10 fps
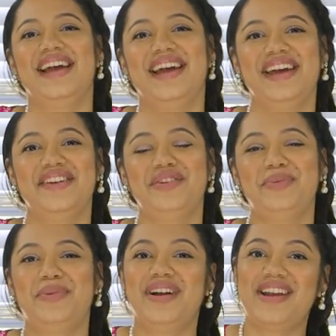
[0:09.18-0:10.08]
Hey
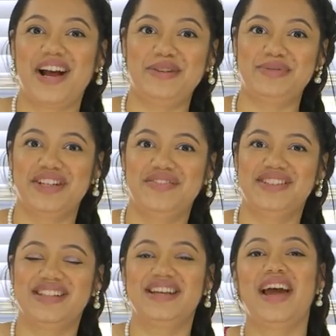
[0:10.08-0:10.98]
everyone, I'm Chef
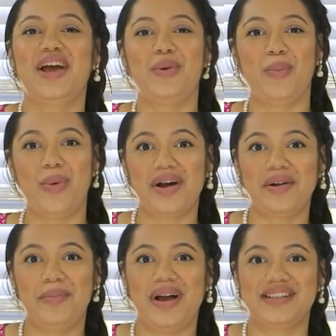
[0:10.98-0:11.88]
Zee and
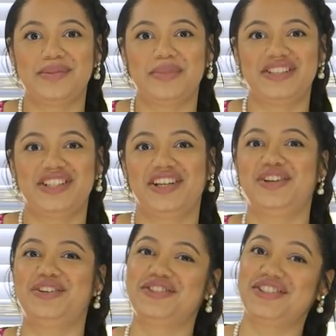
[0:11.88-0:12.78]
welcome back to my
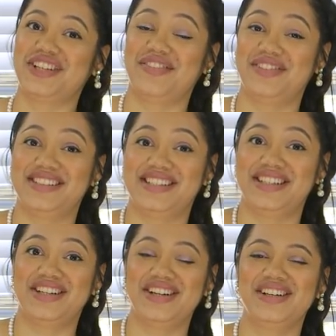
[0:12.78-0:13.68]
channel, Chef
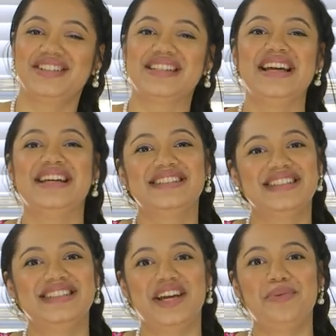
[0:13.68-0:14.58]
Zee Cooks.
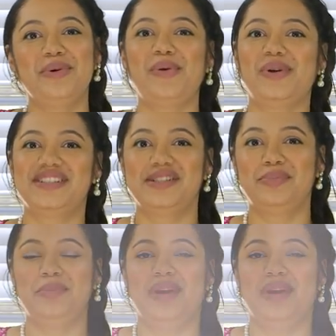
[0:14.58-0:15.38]
Today we're going to be